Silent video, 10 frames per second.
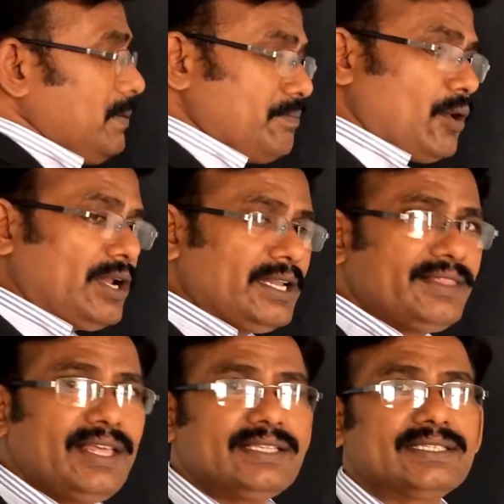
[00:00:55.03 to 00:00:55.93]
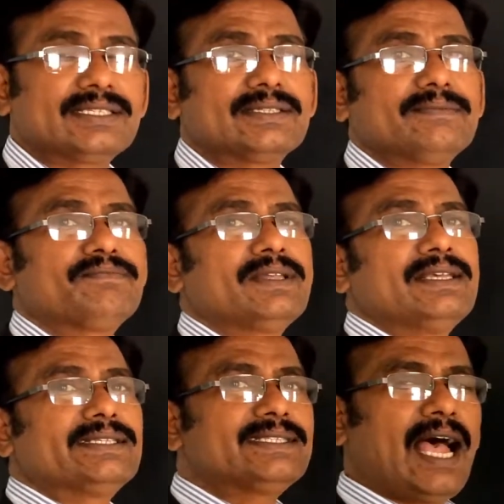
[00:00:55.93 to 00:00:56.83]
important things,
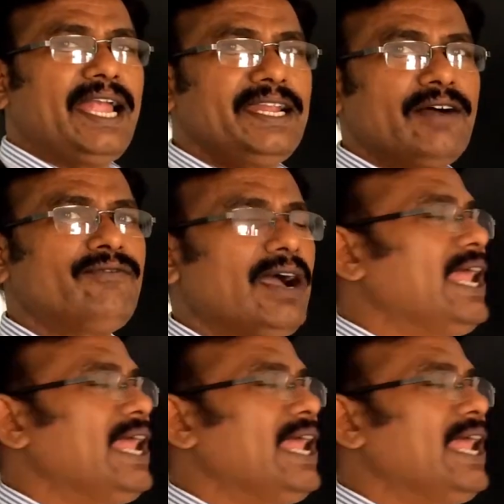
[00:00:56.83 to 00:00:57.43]
sign of